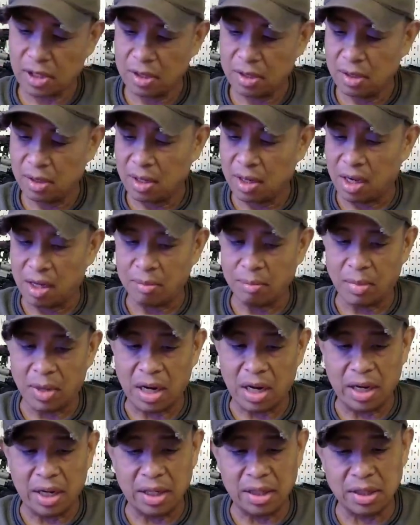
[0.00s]
on
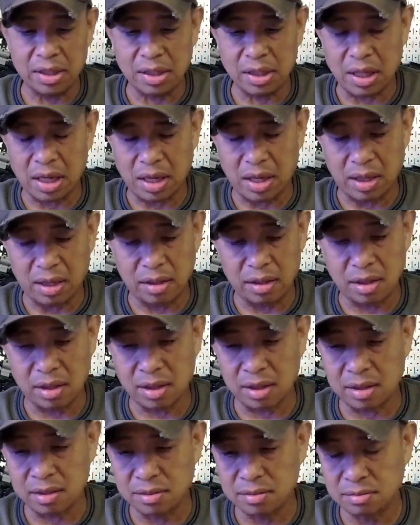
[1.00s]
mine,
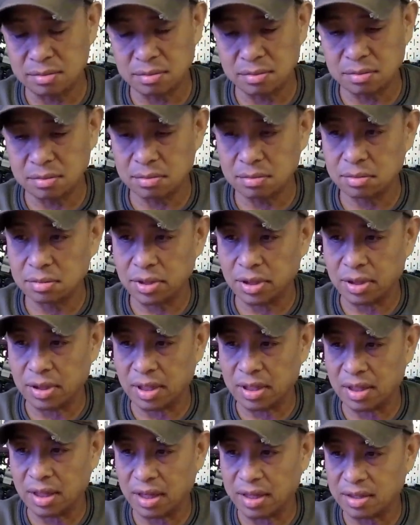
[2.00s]
I
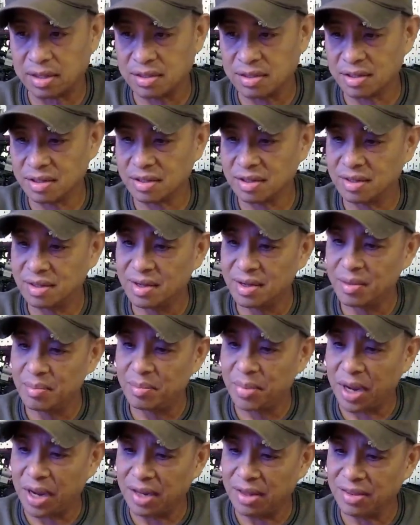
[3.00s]
like to
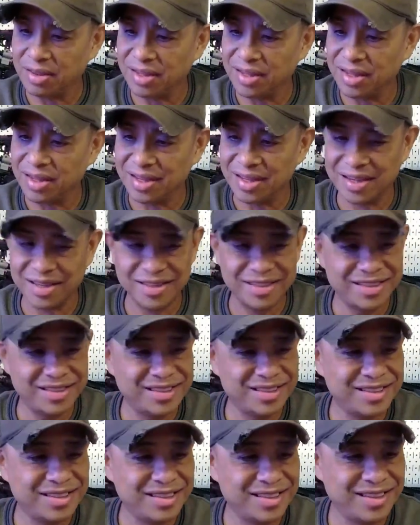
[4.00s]
paint the
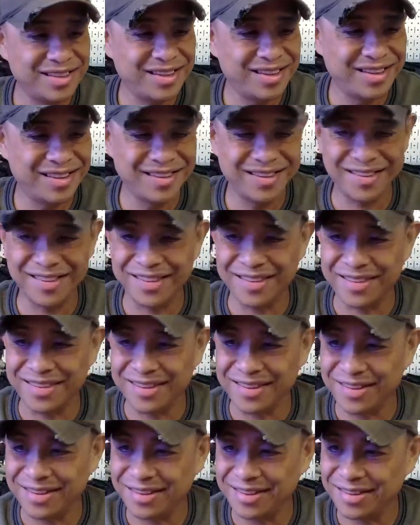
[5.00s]

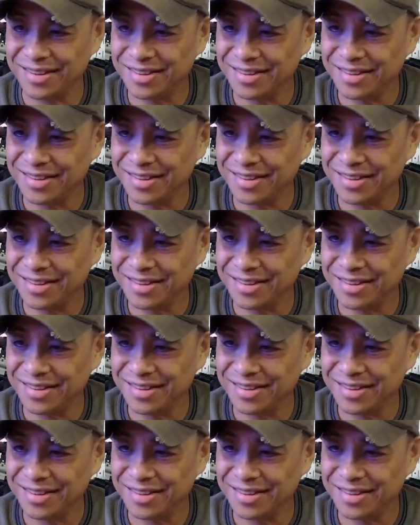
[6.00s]
the